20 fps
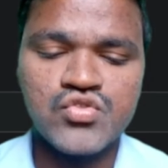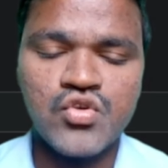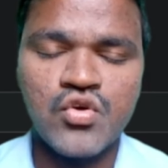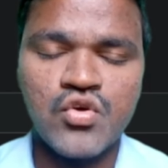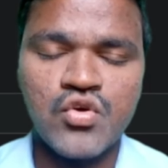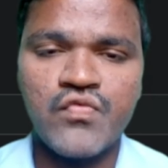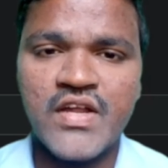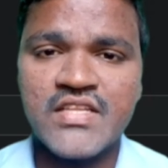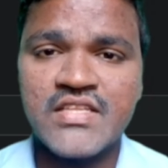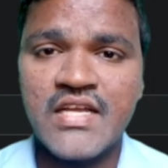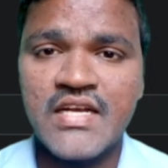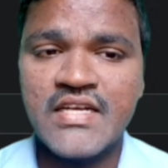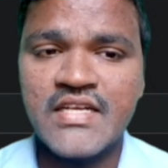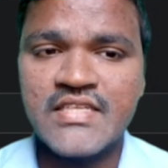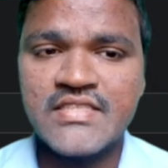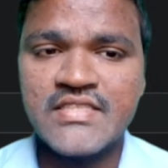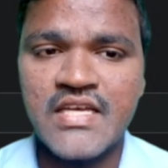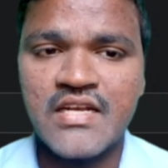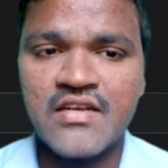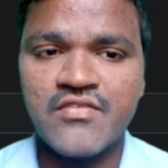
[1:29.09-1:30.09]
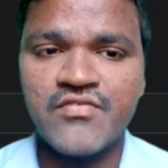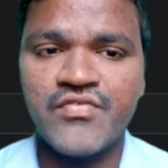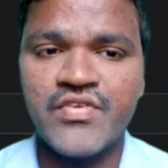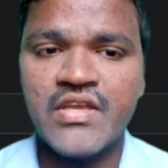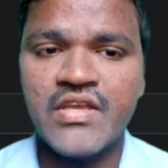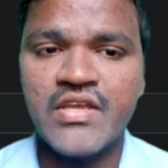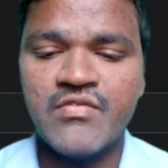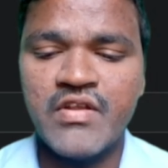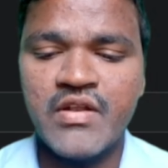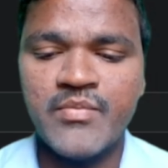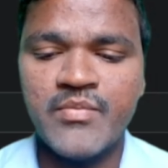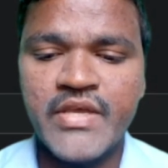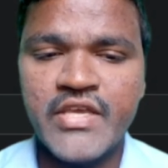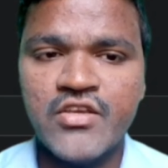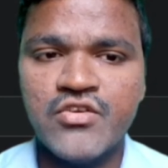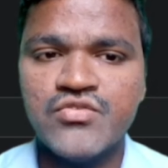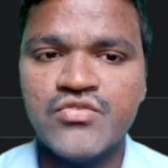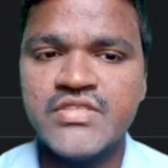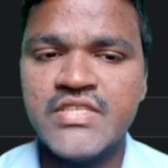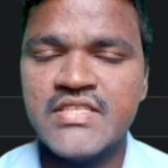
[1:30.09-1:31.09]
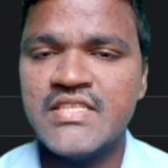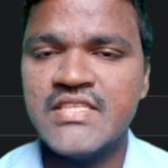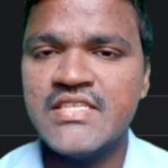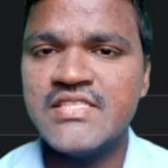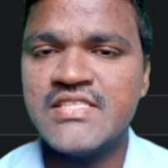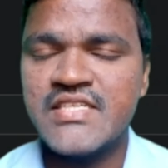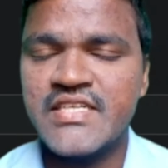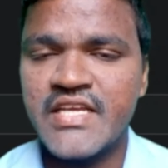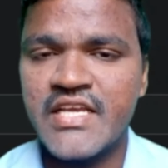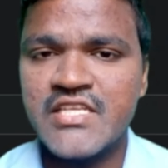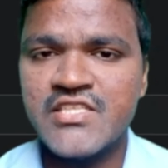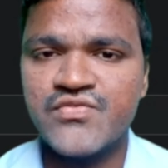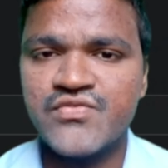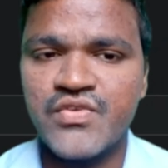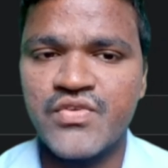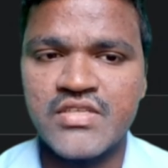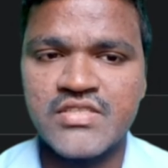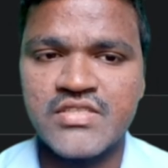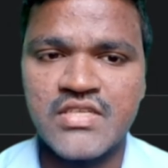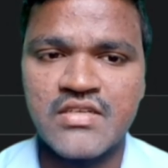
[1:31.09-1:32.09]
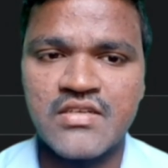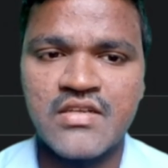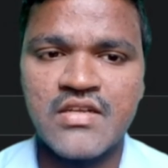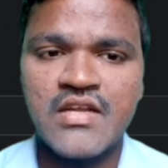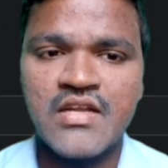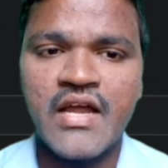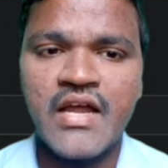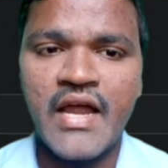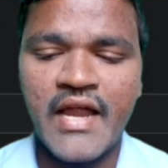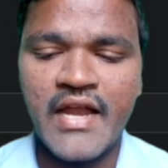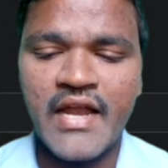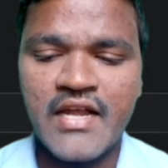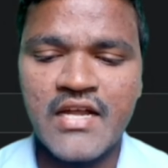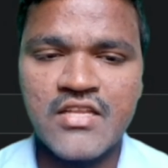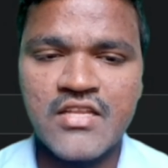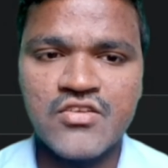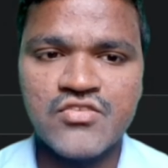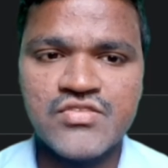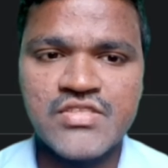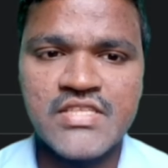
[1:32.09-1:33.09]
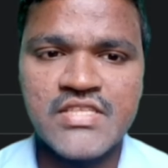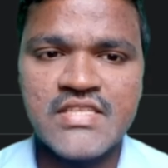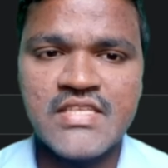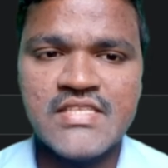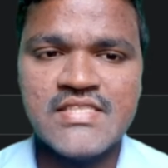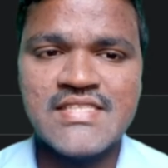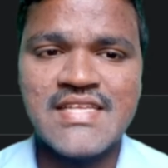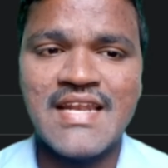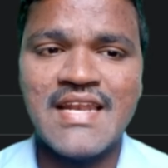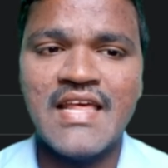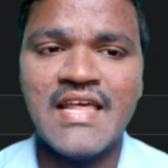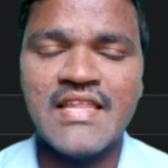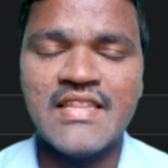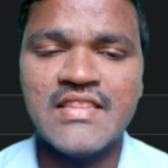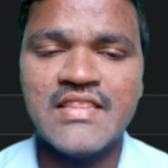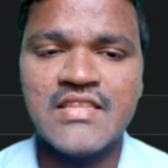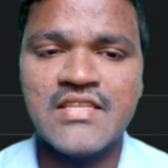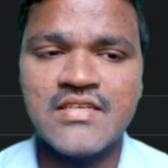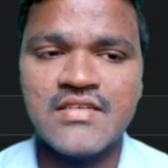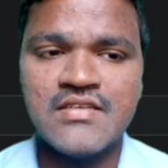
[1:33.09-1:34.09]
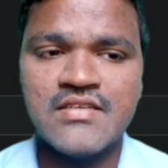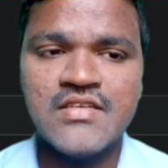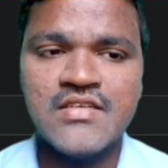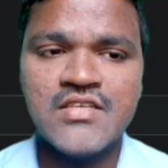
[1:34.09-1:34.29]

So for that reason we will be using this range function and using this length.